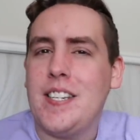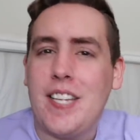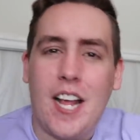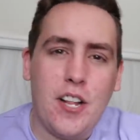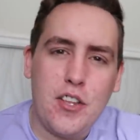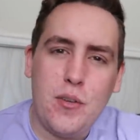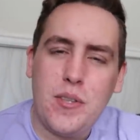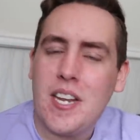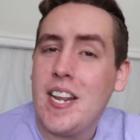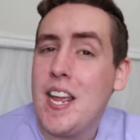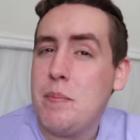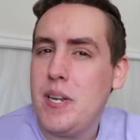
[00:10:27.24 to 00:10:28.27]
to tell you that
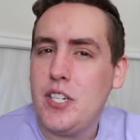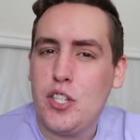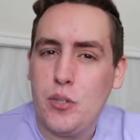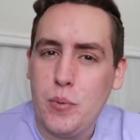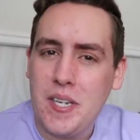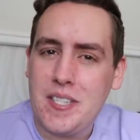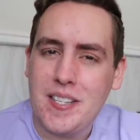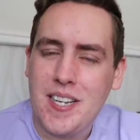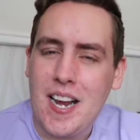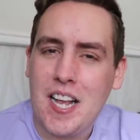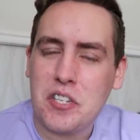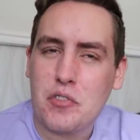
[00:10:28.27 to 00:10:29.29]
it had been two weeks since
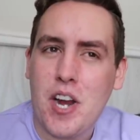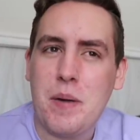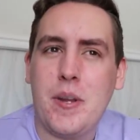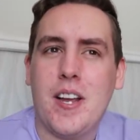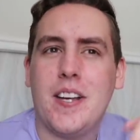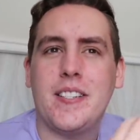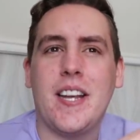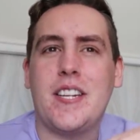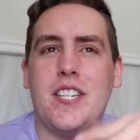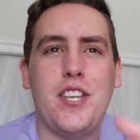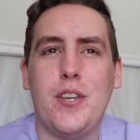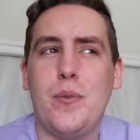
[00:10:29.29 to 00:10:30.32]
I last read because like
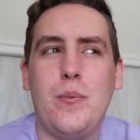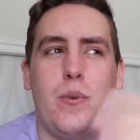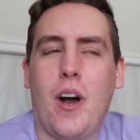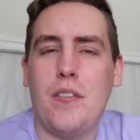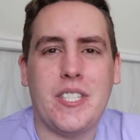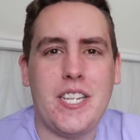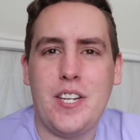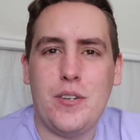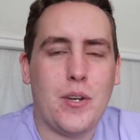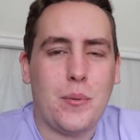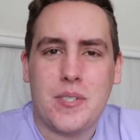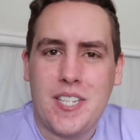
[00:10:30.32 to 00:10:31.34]
to you, obviously you
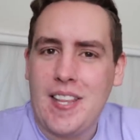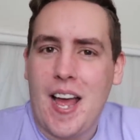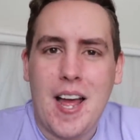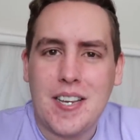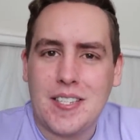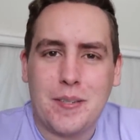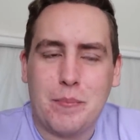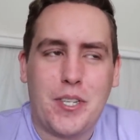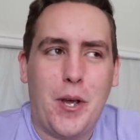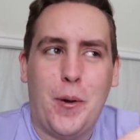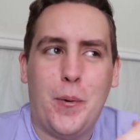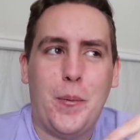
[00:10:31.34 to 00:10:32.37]
don't see that.
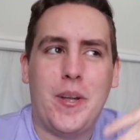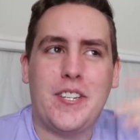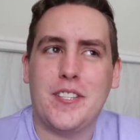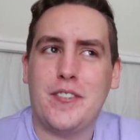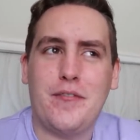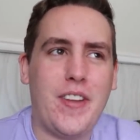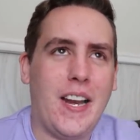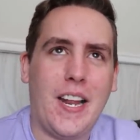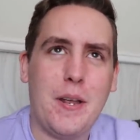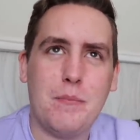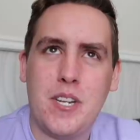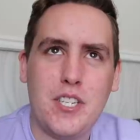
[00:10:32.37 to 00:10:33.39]
So it doesn't feel
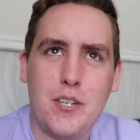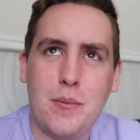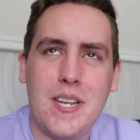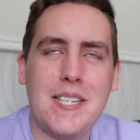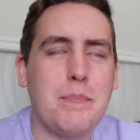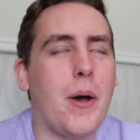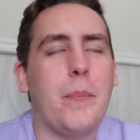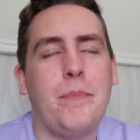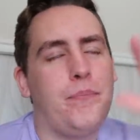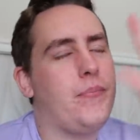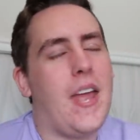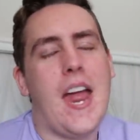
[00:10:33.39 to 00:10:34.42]
like it's been two weeks, but
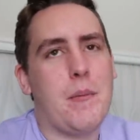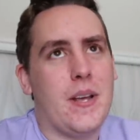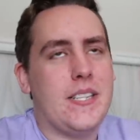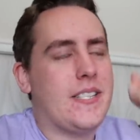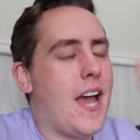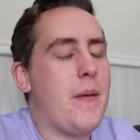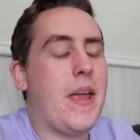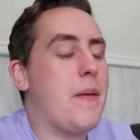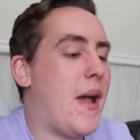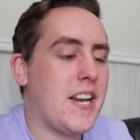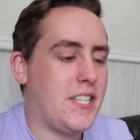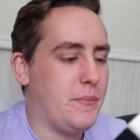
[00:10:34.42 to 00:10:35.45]
Anyways, I'm getting
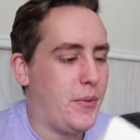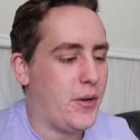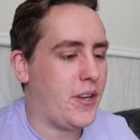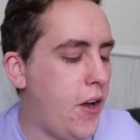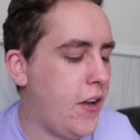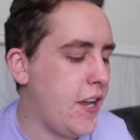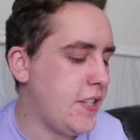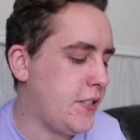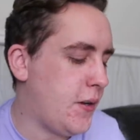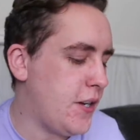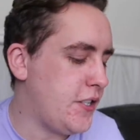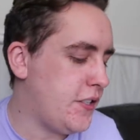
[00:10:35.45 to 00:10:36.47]
back to the book. Okay,
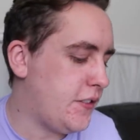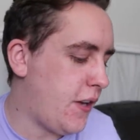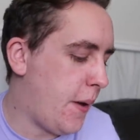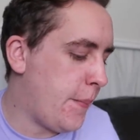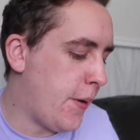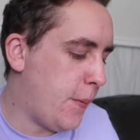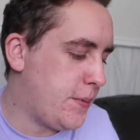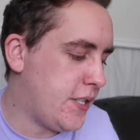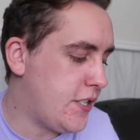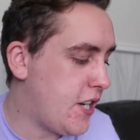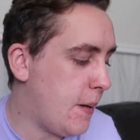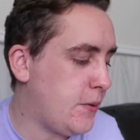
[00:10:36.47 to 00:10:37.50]
so I just am um, up
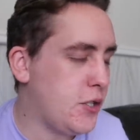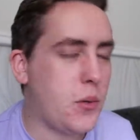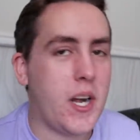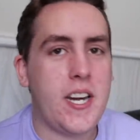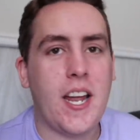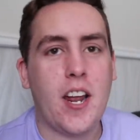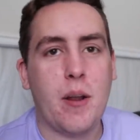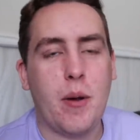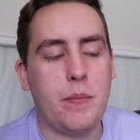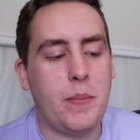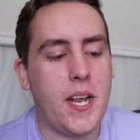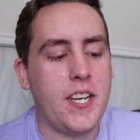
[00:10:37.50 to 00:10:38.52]
to chapter 20 now and I'm
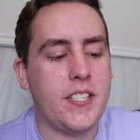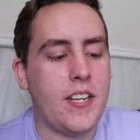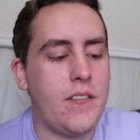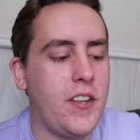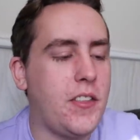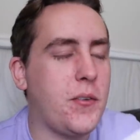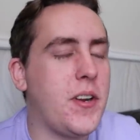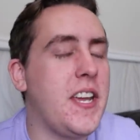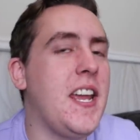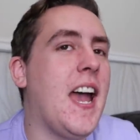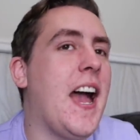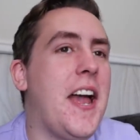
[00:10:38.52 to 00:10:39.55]
on page
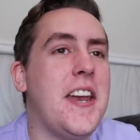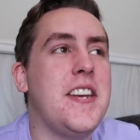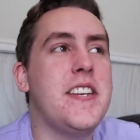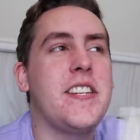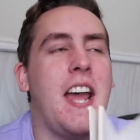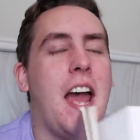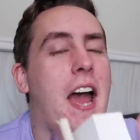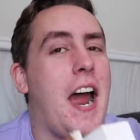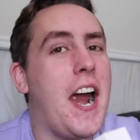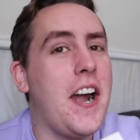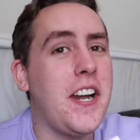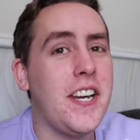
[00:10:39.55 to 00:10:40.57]
73 and
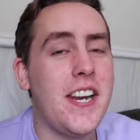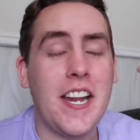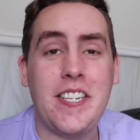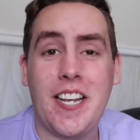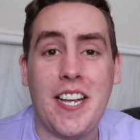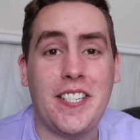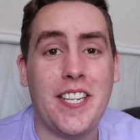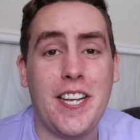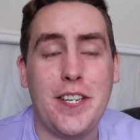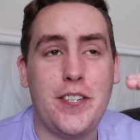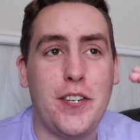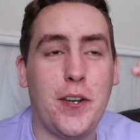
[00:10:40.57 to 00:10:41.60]
Hardin and
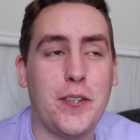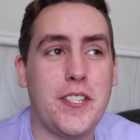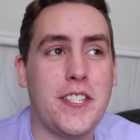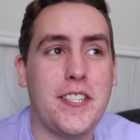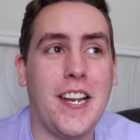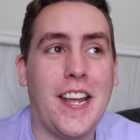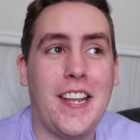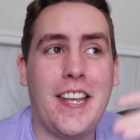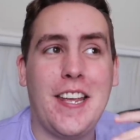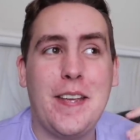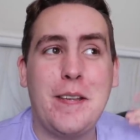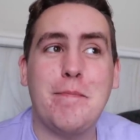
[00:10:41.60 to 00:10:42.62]
Tessa just like